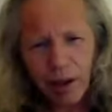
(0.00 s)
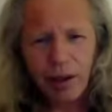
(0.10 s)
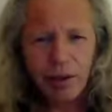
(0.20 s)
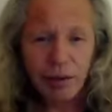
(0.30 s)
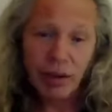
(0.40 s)

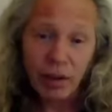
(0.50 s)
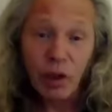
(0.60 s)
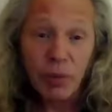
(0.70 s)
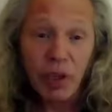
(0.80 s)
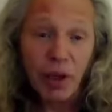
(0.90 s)
And
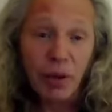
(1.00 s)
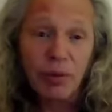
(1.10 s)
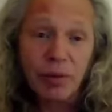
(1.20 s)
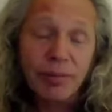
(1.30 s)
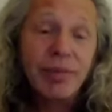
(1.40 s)
lo and
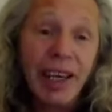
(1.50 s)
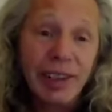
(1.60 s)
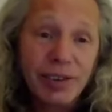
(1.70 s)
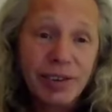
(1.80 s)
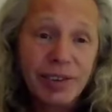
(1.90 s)
behold,
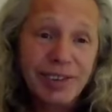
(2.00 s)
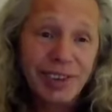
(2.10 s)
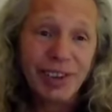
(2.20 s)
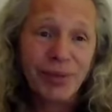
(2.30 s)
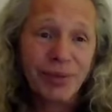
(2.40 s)
yes,
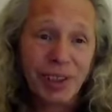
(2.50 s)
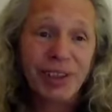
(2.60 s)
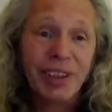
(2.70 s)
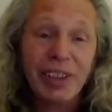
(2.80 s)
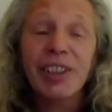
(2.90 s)

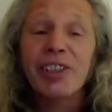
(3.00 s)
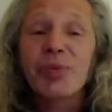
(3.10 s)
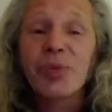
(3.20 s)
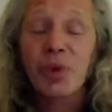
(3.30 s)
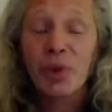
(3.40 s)
it is
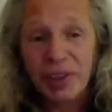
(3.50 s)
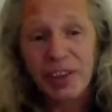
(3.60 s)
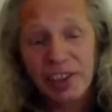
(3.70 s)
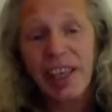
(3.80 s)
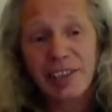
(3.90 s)
small. But the
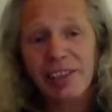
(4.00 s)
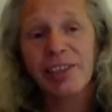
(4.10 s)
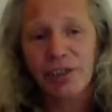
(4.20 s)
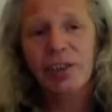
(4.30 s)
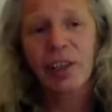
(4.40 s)

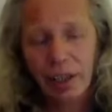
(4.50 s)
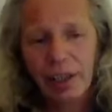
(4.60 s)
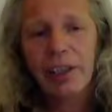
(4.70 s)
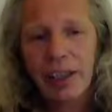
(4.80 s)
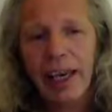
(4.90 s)
sexless,
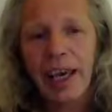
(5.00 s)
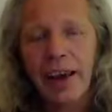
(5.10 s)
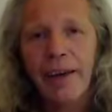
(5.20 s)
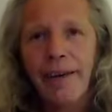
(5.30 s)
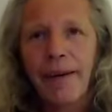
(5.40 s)
yeah,
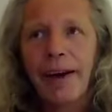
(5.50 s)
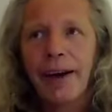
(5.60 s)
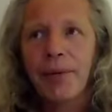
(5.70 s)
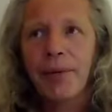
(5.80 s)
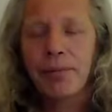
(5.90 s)

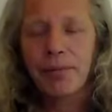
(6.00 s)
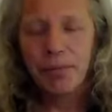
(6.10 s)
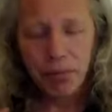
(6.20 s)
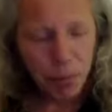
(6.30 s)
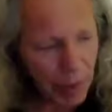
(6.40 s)

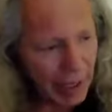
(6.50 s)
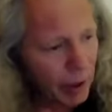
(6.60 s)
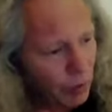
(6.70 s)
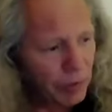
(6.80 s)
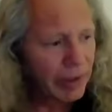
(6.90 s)
bang
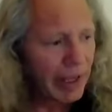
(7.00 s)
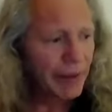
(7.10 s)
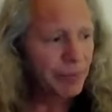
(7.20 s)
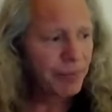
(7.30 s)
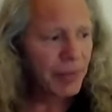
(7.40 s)
on with
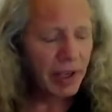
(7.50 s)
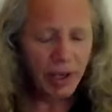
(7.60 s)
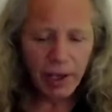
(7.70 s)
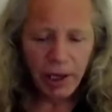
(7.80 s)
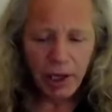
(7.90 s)
that.
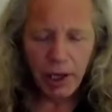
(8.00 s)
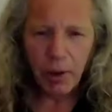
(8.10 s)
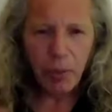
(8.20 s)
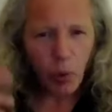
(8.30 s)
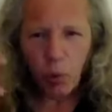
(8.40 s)

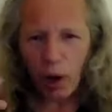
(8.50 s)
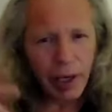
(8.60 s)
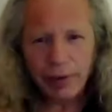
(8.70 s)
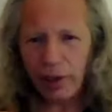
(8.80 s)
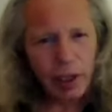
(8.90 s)
But
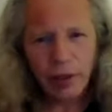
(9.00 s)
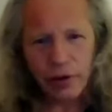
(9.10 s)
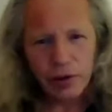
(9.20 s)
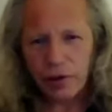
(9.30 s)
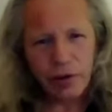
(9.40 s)
why the
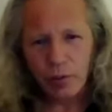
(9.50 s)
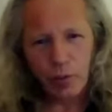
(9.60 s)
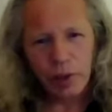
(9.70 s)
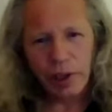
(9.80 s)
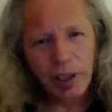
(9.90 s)
others
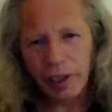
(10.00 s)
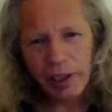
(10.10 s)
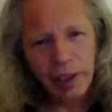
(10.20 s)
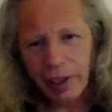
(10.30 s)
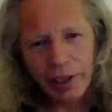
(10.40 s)
were
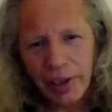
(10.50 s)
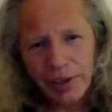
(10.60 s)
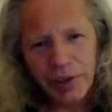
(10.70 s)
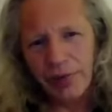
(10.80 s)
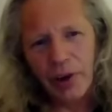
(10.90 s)
clearly
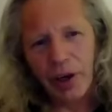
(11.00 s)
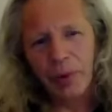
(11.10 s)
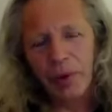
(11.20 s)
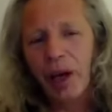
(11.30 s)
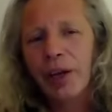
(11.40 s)

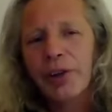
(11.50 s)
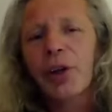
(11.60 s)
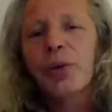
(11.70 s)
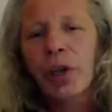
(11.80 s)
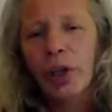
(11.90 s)
identifiable, I
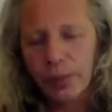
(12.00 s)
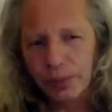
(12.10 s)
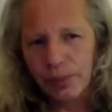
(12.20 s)
don't know.